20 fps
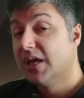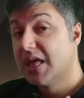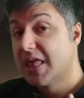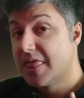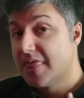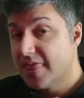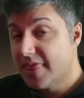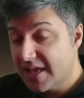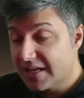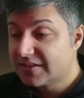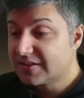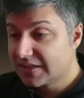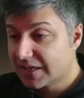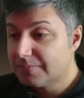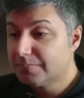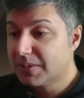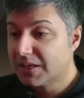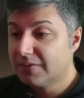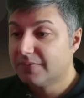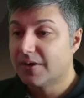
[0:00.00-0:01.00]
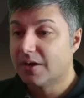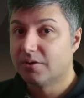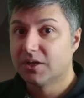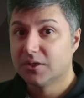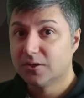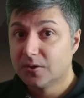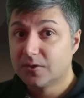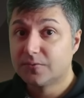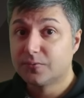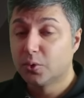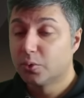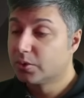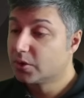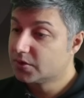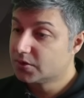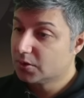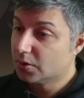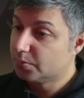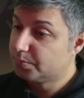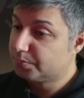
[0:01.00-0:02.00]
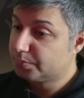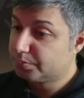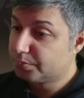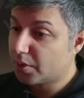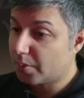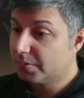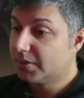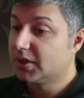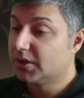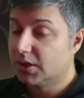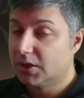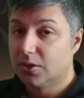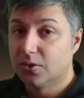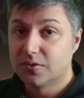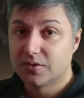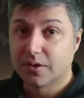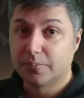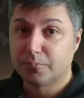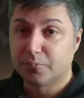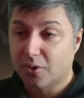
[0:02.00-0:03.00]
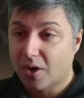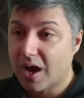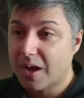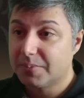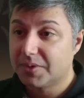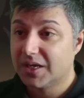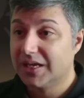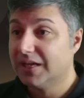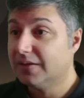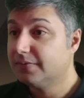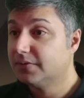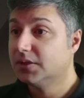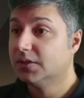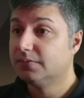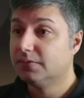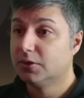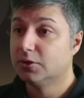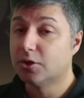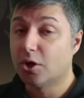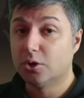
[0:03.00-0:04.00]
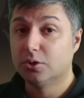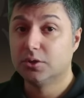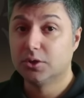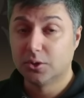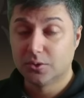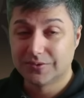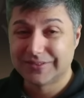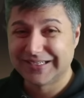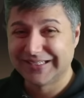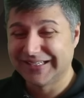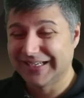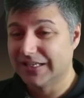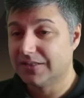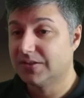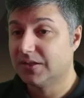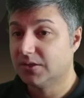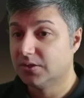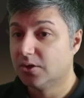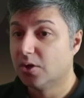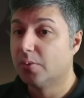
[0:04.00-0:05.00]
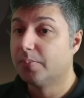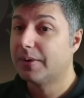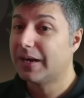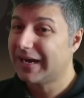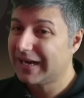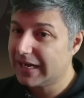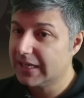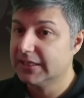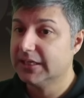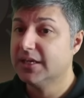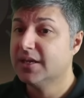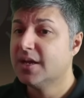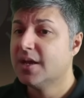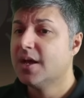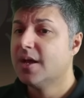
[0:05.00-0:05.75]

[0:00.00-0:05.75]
this can be very useful because you're probably going to use the primer even if you don't use Inez in your party.